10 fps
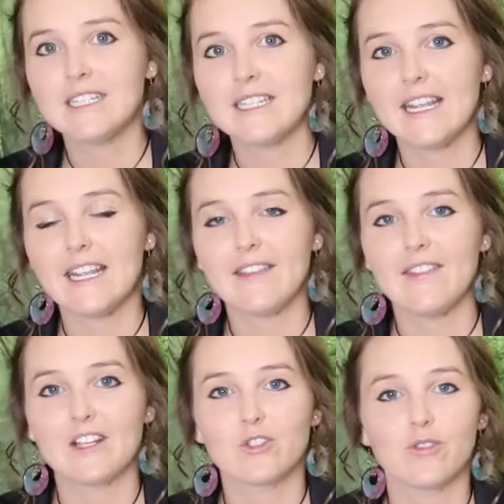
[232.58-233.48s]
see in
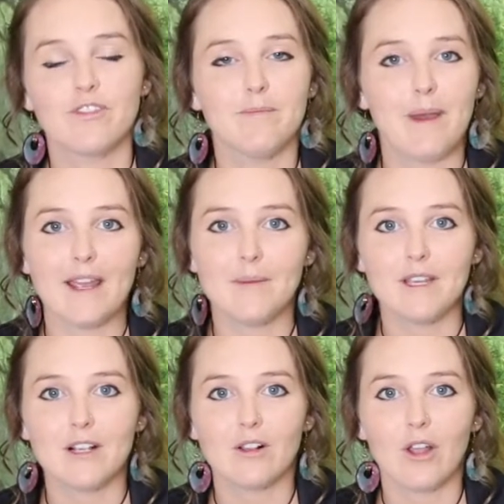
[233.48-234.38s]
their sort of
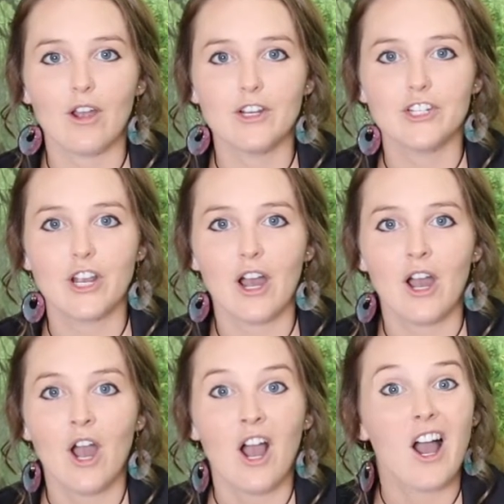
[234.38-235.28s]
baby enclosure,
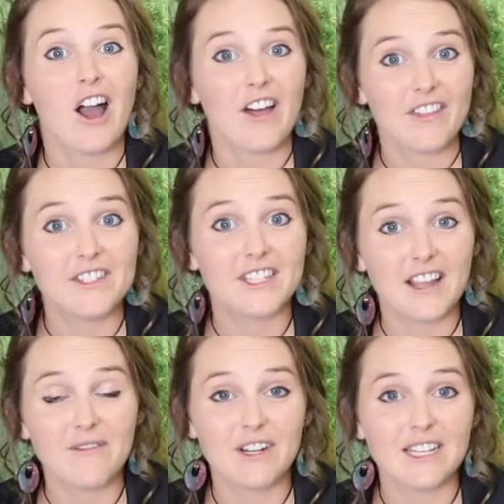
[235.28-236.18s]
do
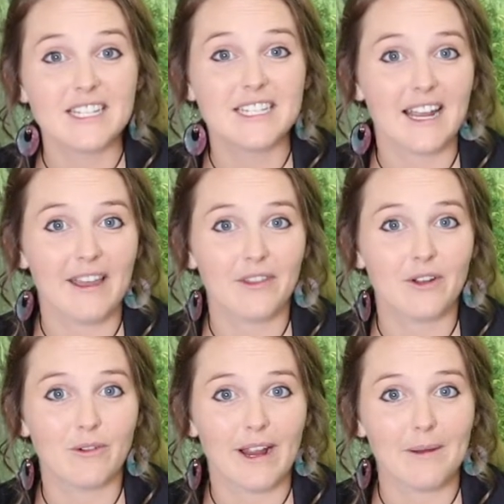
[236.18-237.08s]
they really stay on the
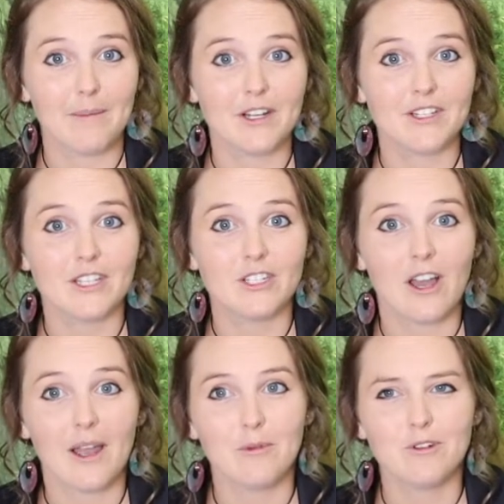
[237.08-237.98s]
ground most of the
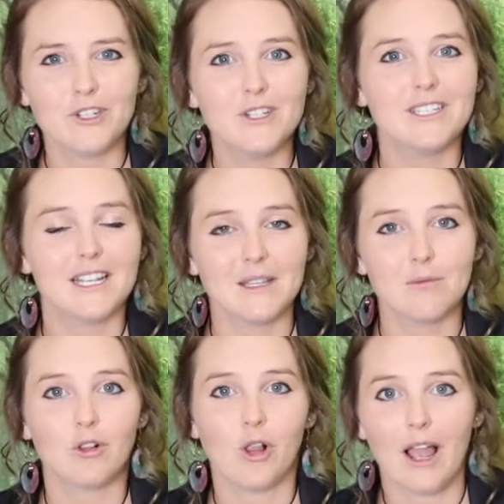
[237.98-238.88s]
time, or do you see
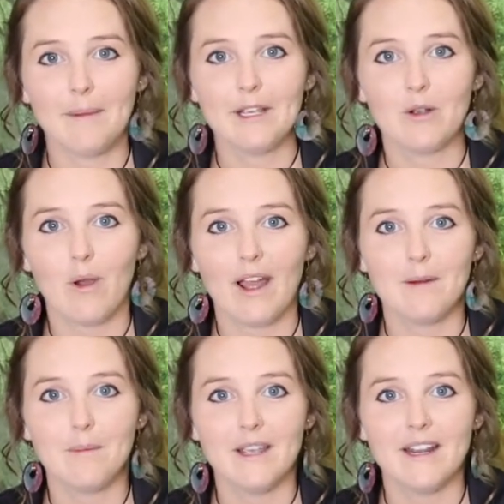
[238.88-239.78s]
them climbing quite
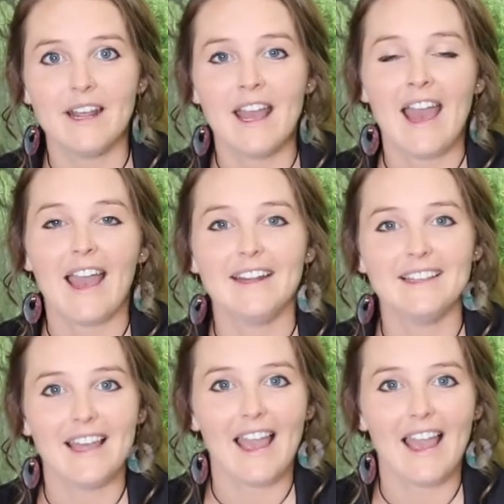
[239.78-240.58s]
a bit? And in